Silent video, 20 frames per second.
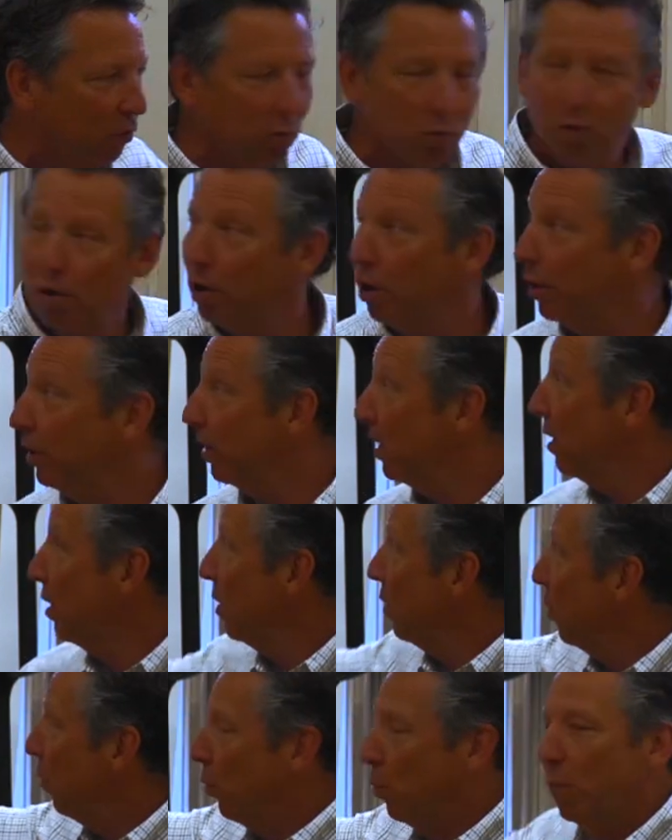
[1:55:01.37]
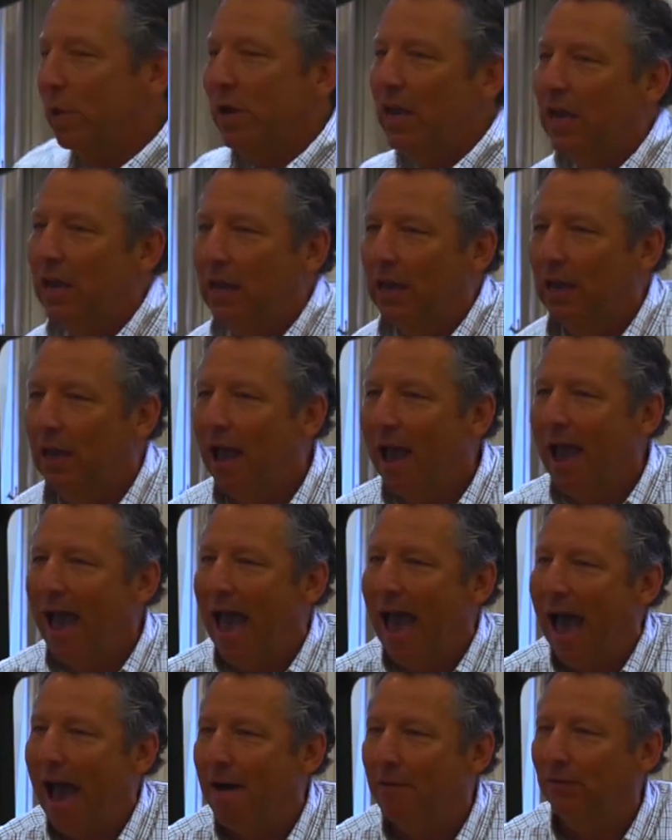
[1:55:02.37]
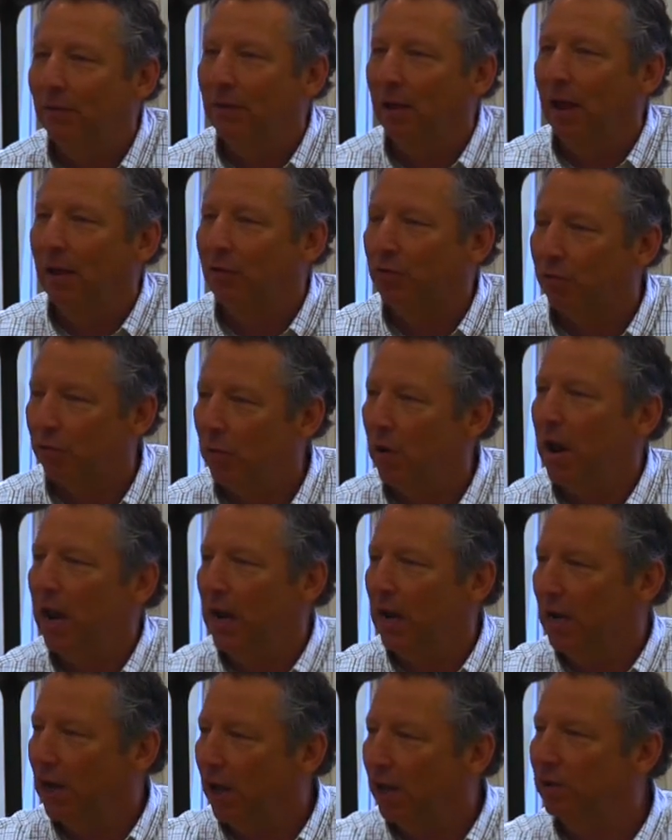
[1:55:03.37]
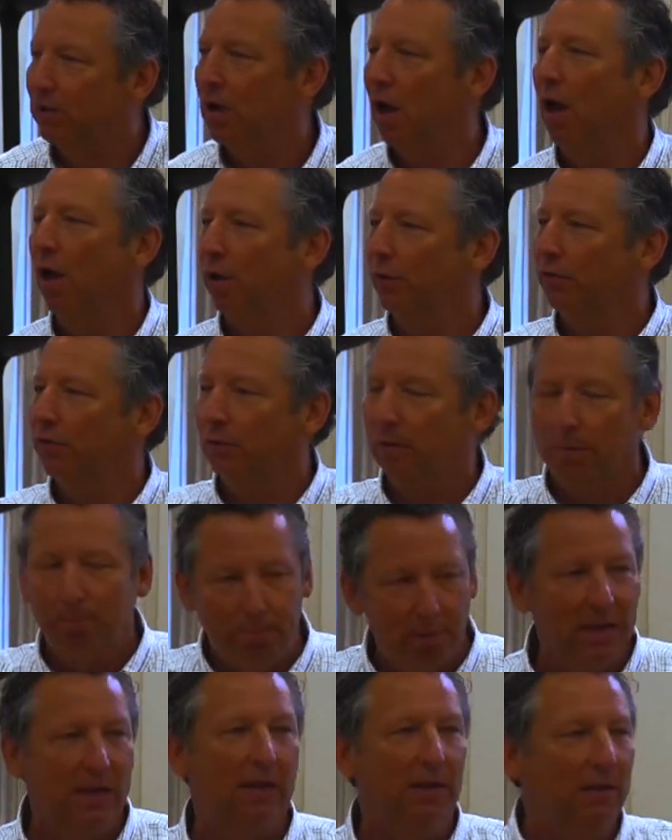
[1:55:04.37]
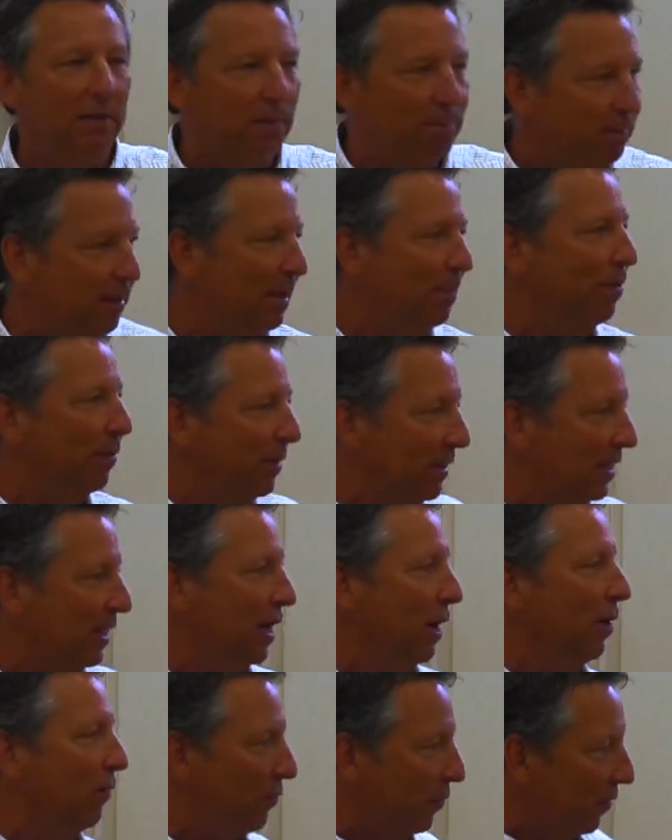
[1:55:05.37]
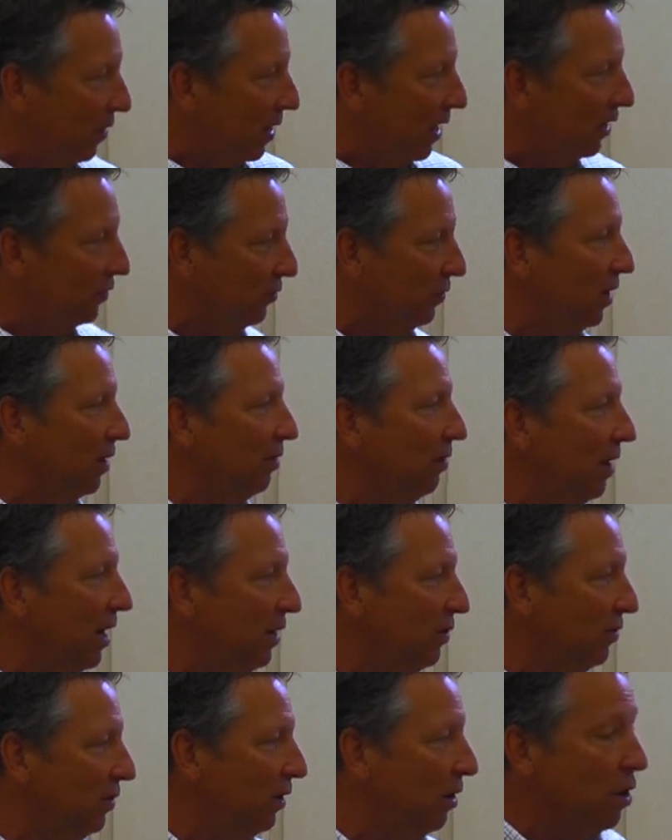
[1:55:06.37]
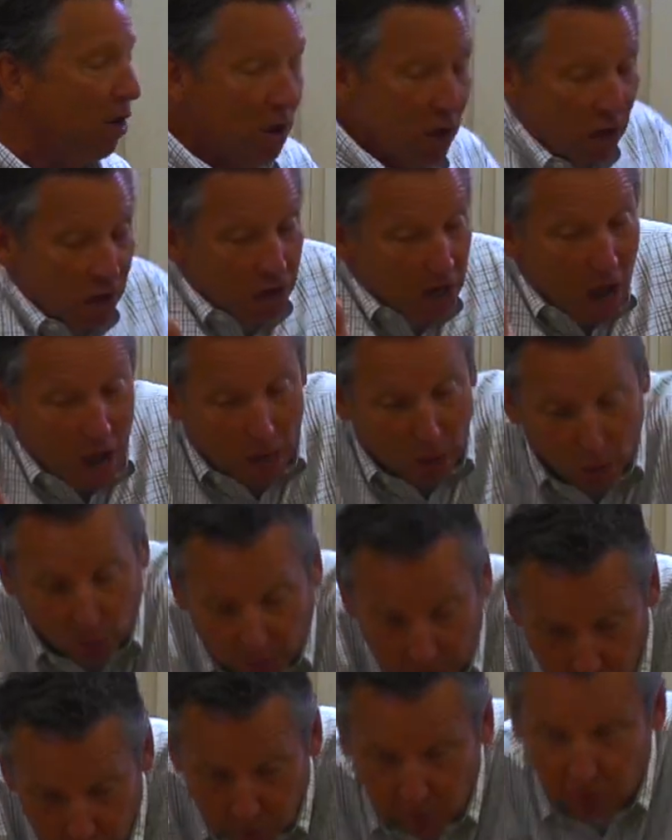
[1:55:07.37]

the world, we have to train adults to be the people that care for the next generation, not only in